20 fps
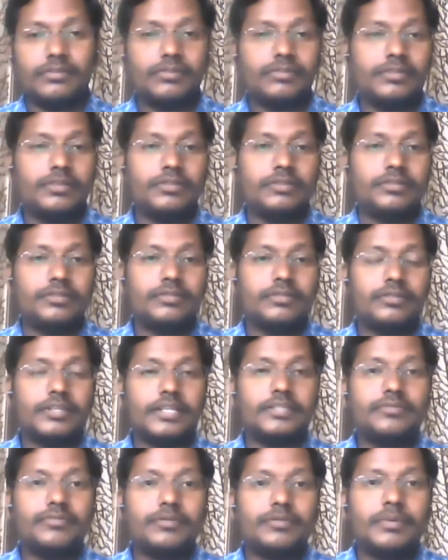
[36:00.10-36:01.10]
So this
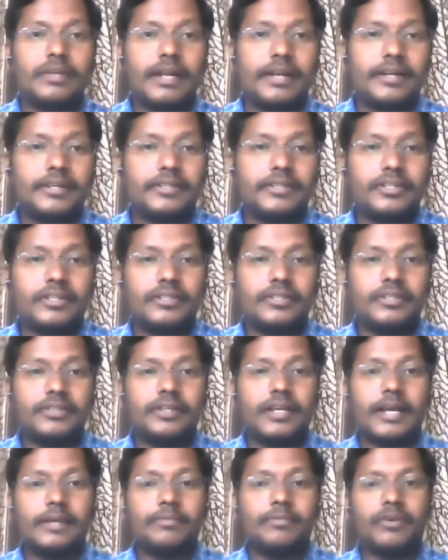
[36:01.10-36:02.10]
test would be conducted at the
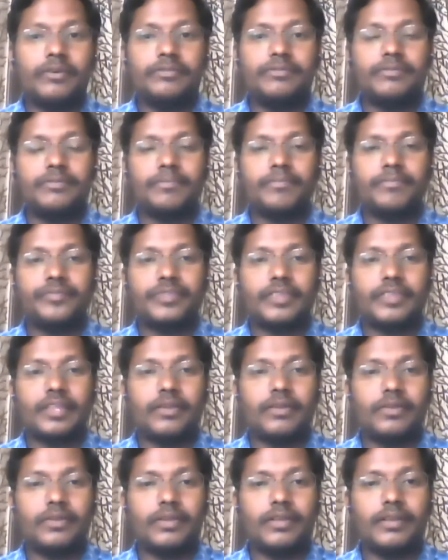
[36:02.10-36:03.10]
time of
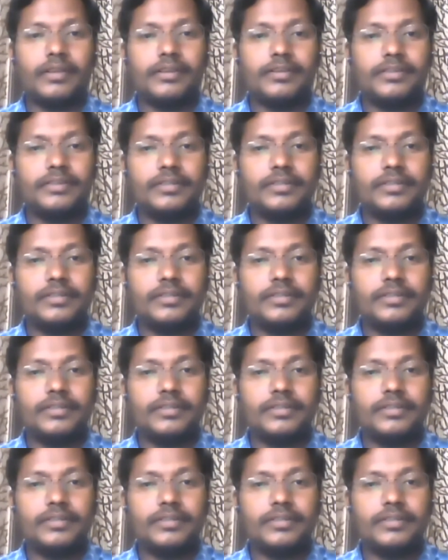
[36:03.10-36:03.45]
okay,